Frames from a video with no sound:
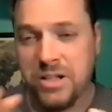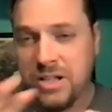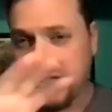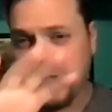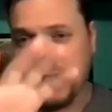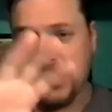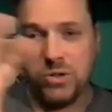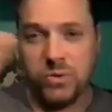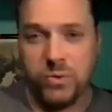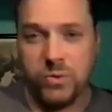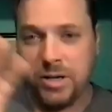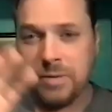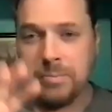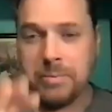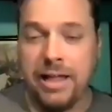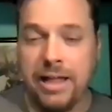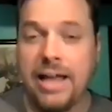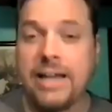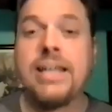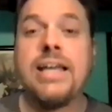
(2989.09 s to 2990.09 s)
It's all green and
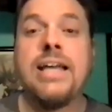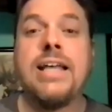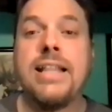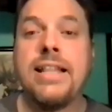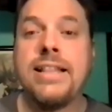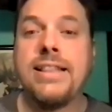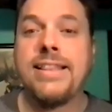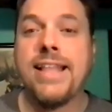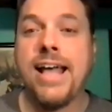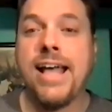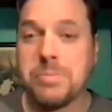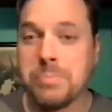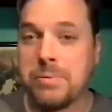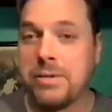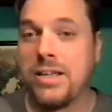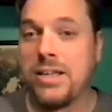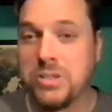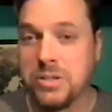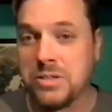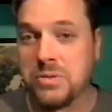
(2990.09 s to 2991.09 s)
black. That's
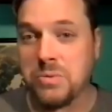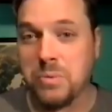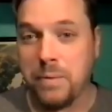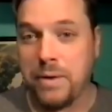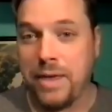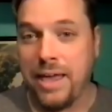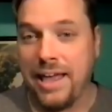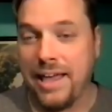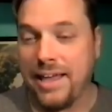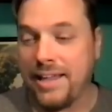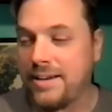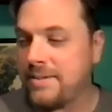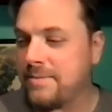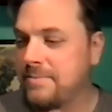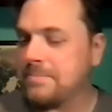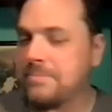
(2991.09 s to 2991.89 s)
because that's what we had.